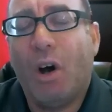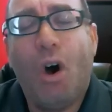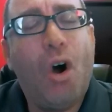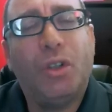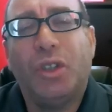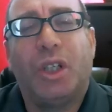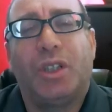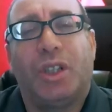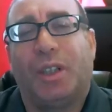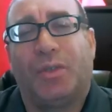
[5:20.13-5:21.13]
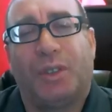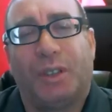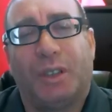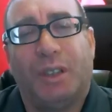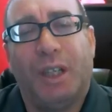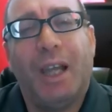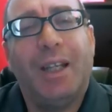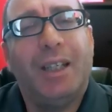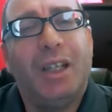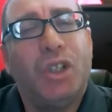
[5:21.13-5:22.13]
all the traders are different
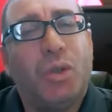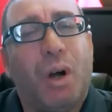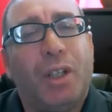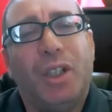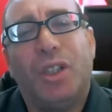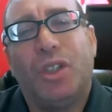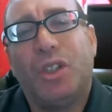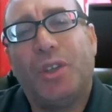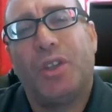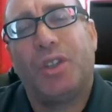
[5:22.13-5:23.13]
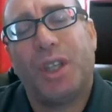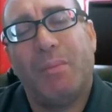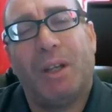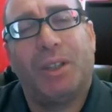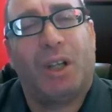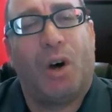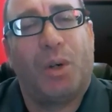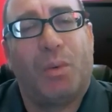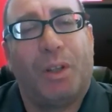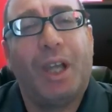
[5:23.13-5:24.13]
and each one is not the same as the
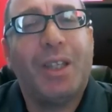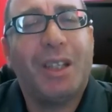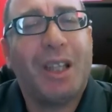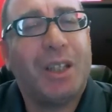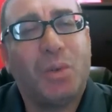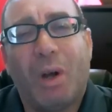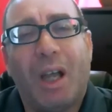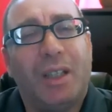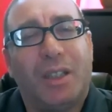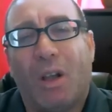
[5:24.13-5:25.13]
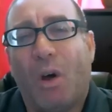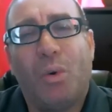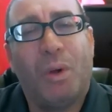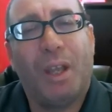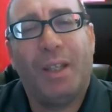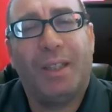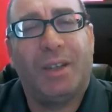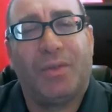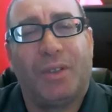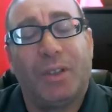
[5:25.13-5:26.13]
other one that's that's why it's always
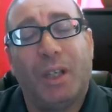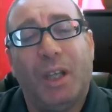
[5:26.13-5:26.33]
different